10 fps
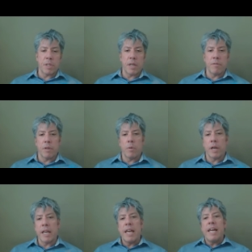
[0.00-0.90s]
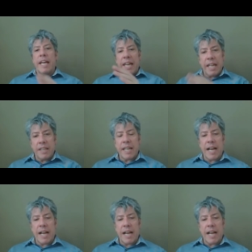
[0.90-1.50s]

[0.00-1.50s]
steady flow work in the